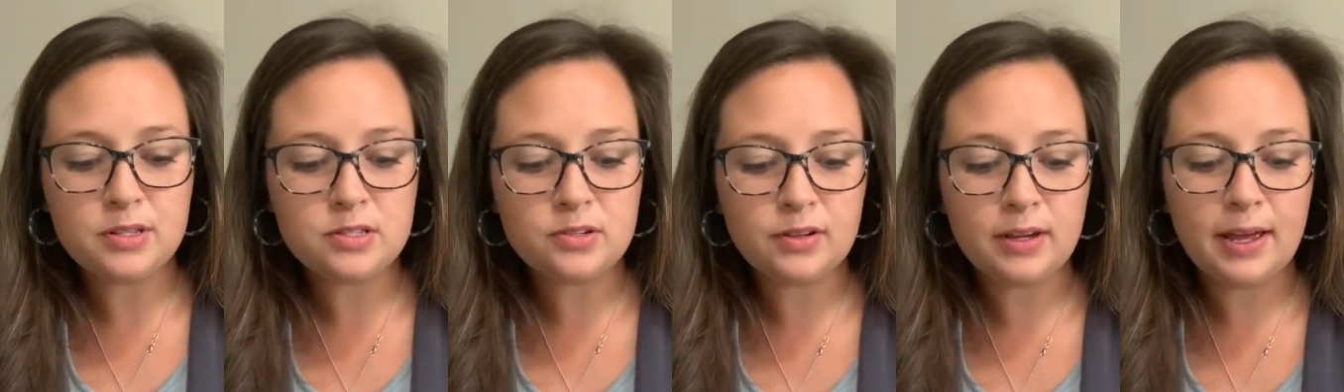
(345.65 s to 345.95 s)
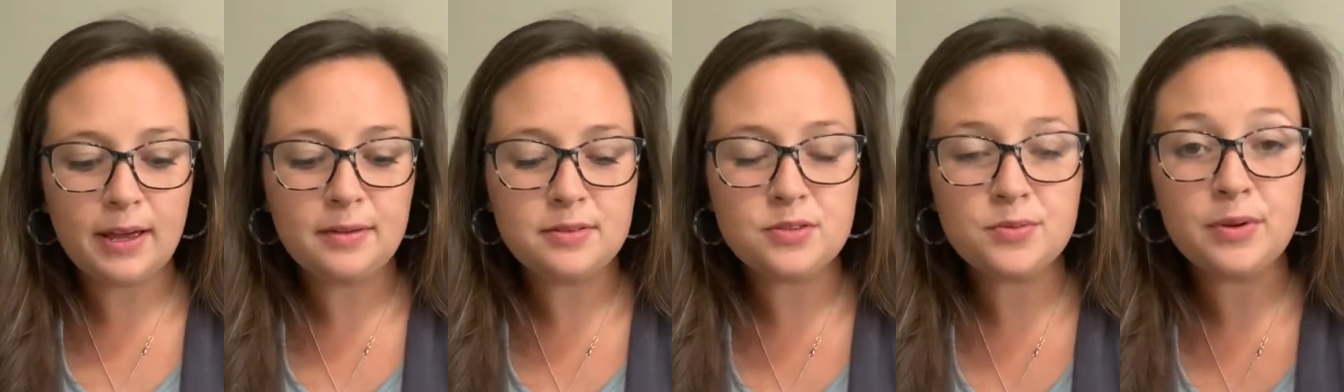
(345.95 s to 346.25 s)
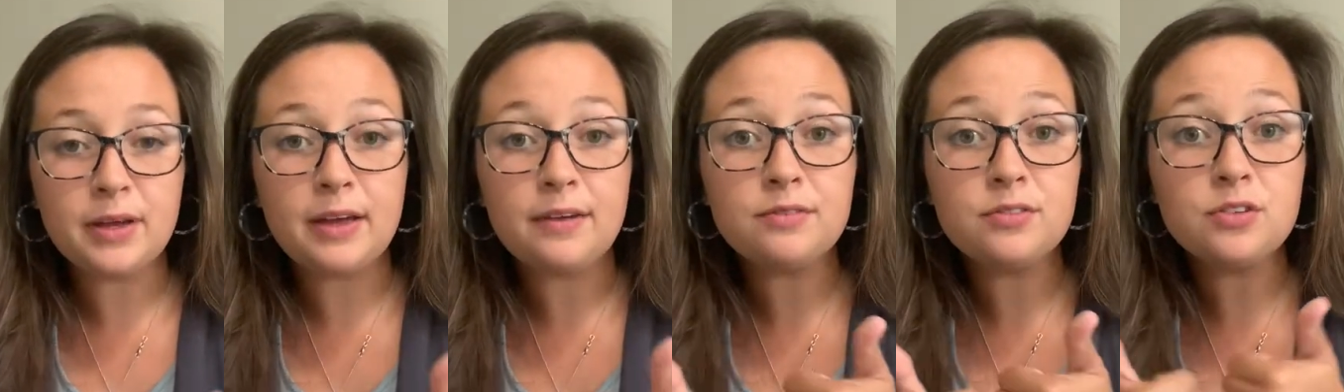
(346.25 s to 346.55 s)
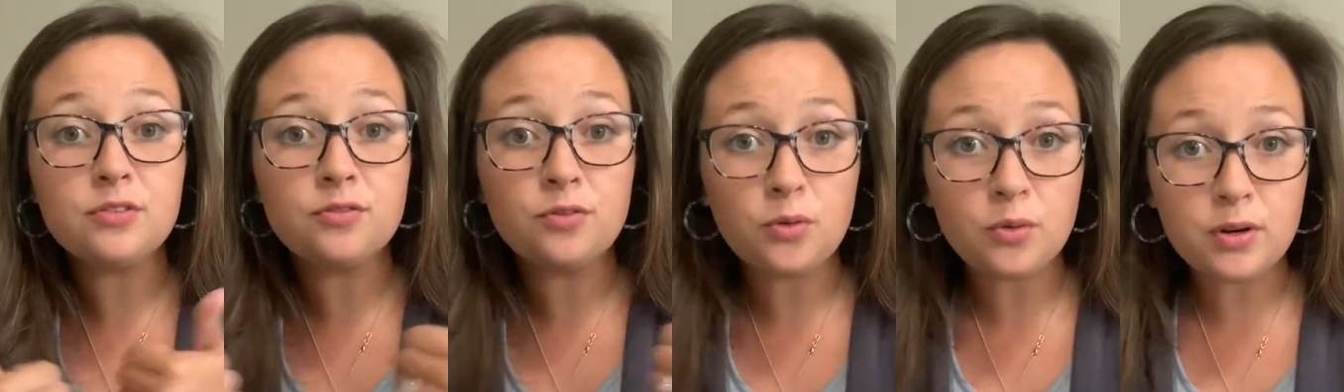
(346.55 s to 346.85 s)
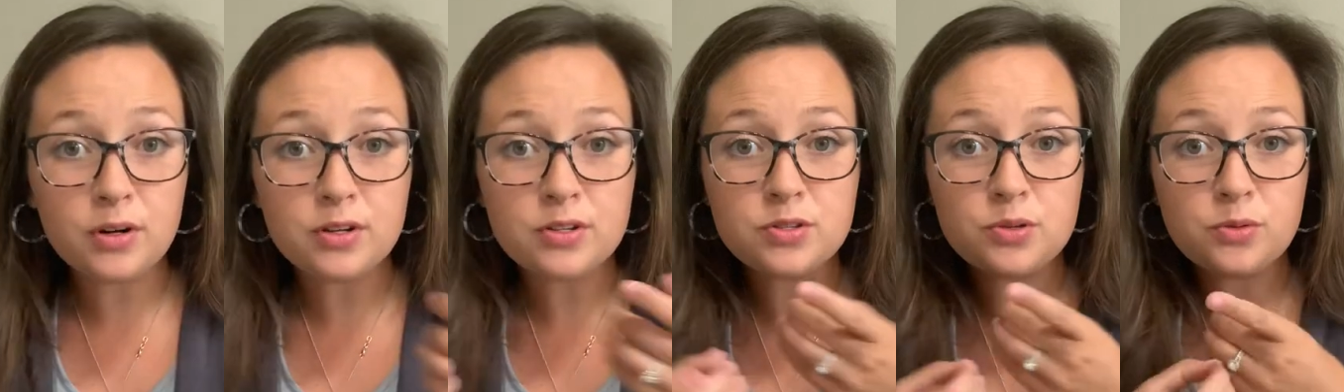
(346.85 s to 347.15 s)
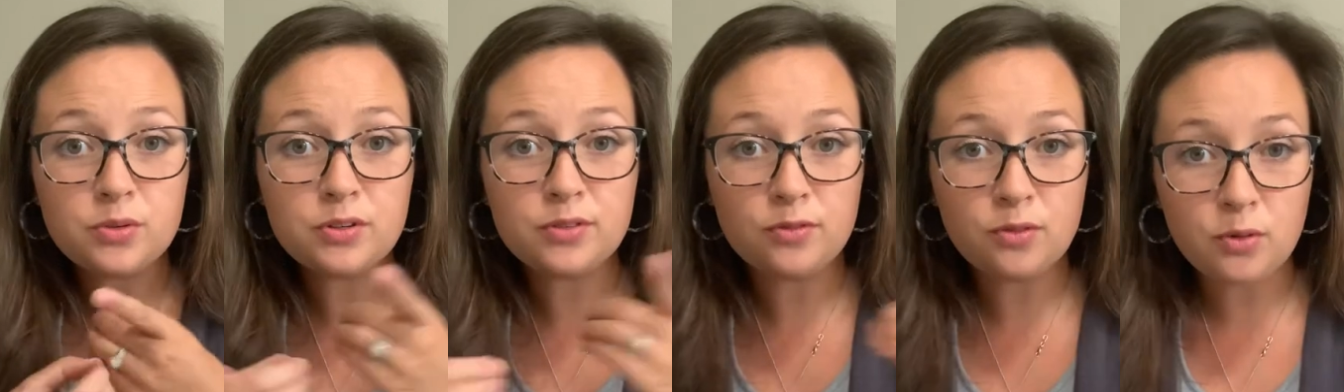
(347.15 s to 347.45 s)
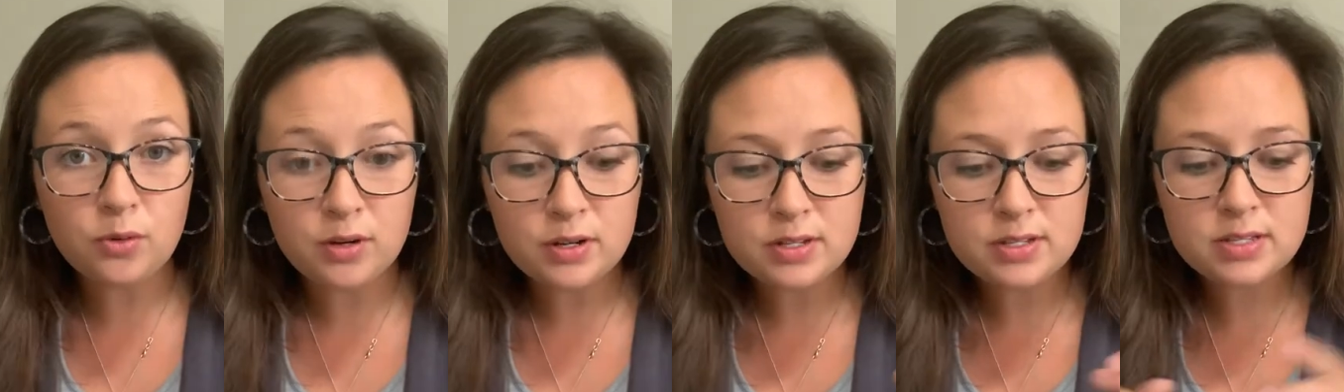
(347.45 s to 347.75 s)
Okay, so we have divorce or
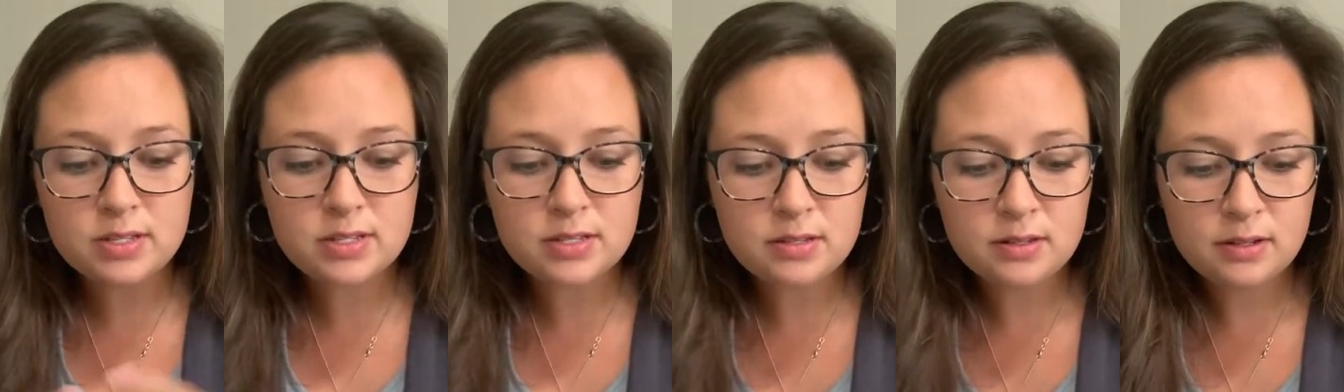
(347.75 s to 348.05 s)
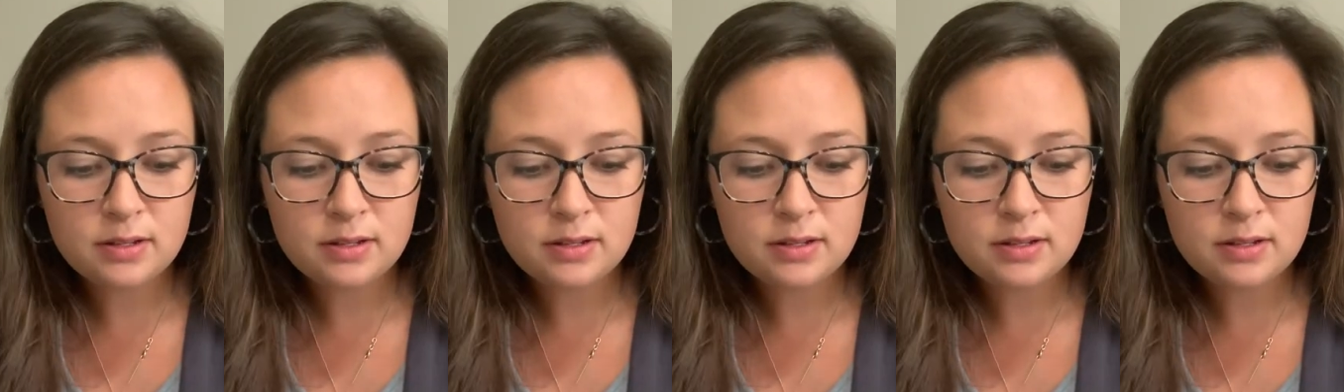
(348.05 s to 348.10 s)
divorce,